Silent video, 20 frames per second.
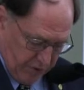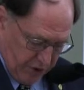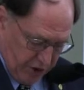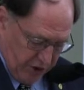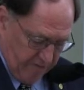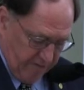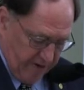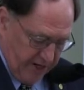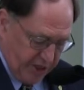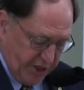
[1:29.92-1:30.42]

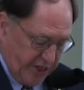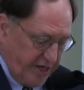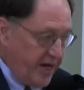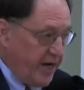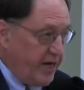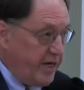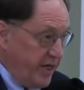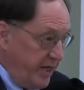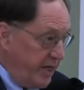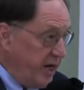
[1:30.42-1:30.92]
which
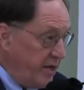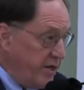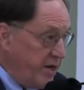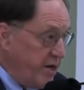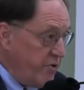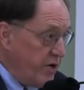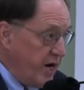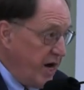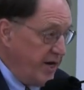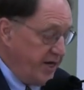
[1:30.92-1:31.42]
originated in
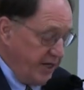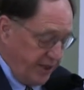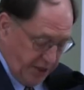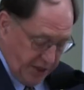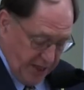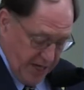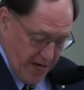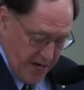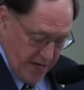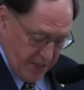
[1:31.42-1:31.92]
the United
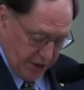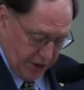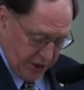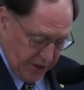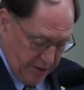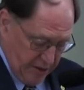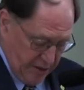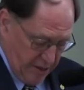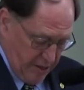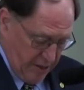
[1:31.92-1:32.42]

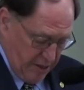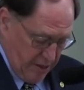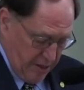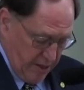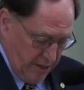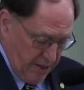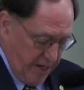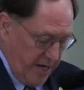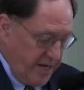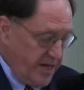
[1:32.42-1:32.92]
States
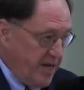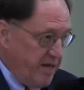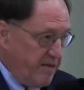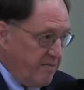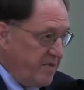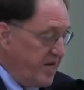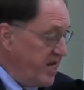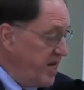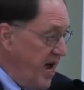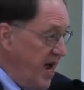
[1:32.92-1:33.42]

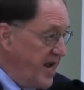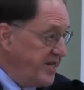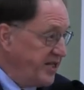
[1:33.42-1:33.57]
in the